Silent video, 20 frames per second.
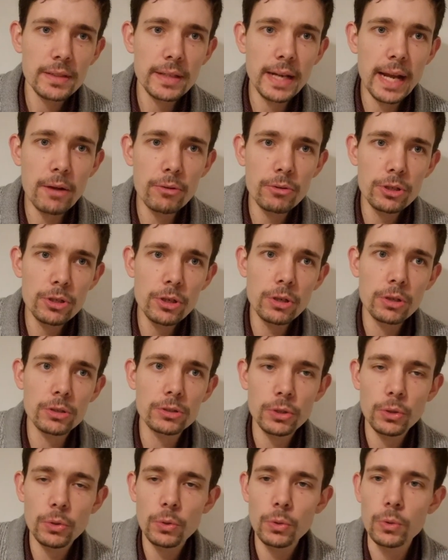Now,
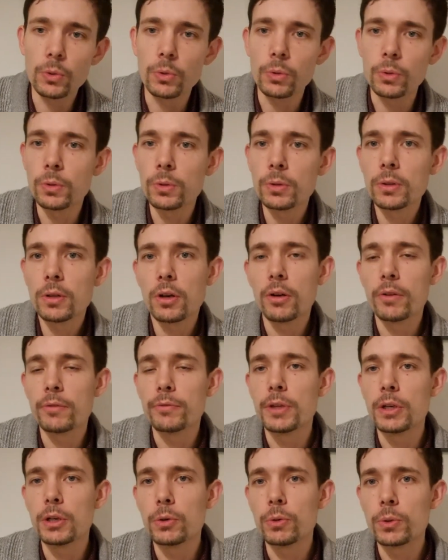not all
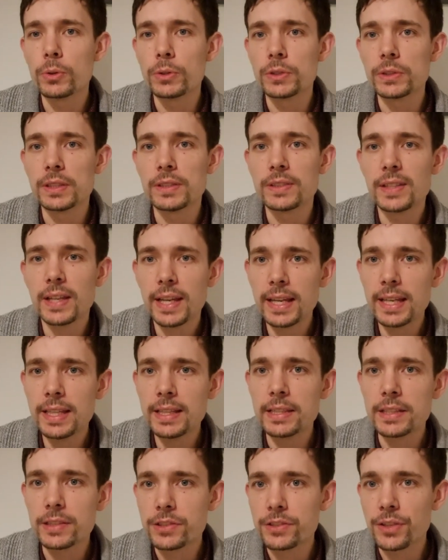of the horses
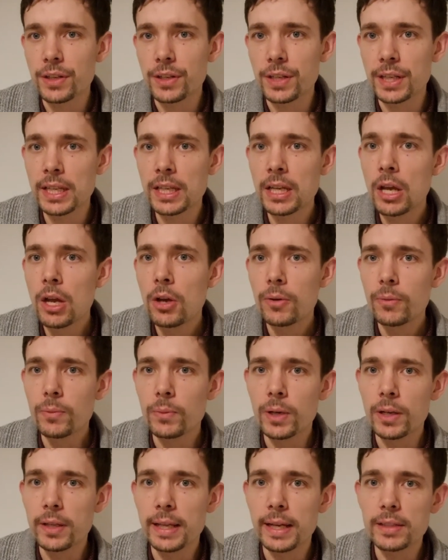in the study
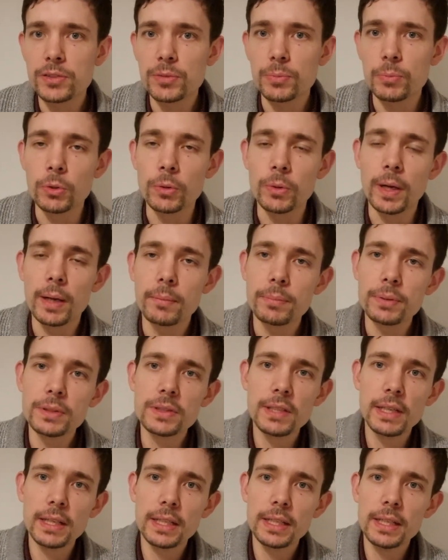were that small, and
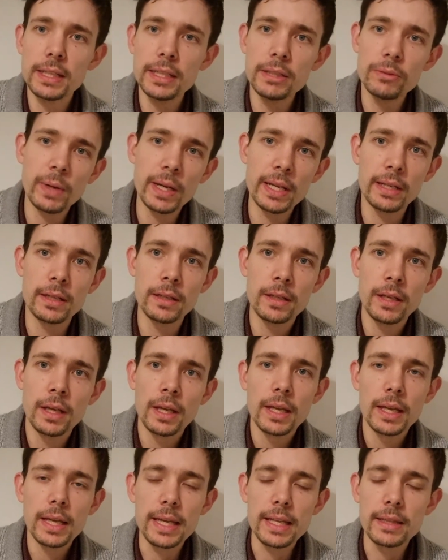particularly when
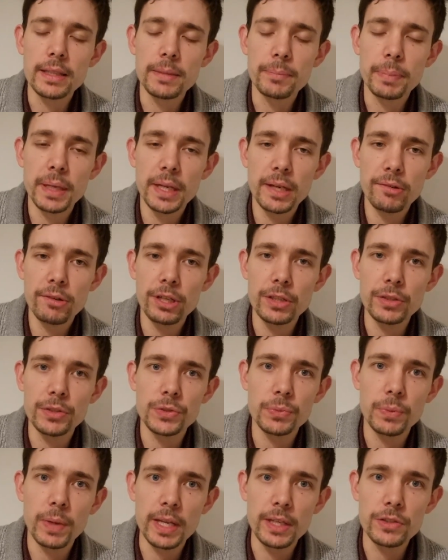in the
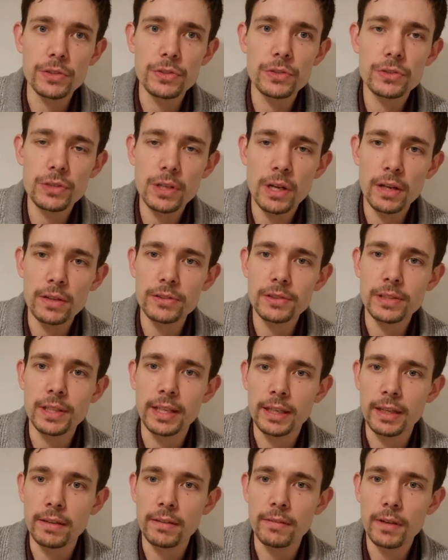periods where you start
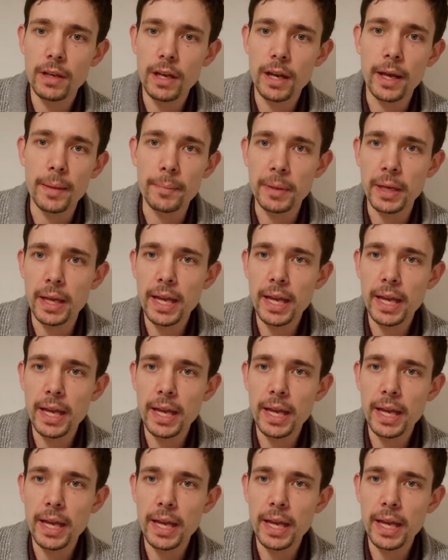seeing um,